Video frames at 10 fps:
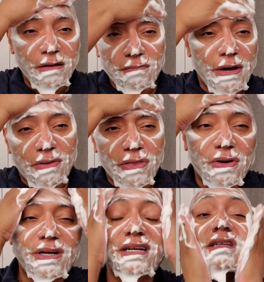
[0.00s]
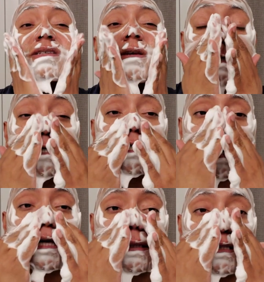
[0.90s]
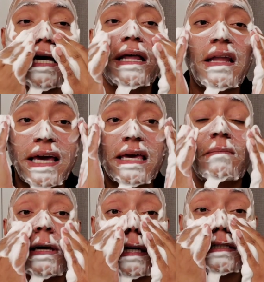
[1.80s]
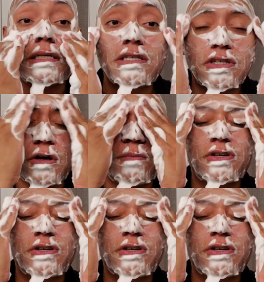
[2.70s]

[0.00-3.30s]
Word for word: about 30 to 60 seconds. I like it because it's super,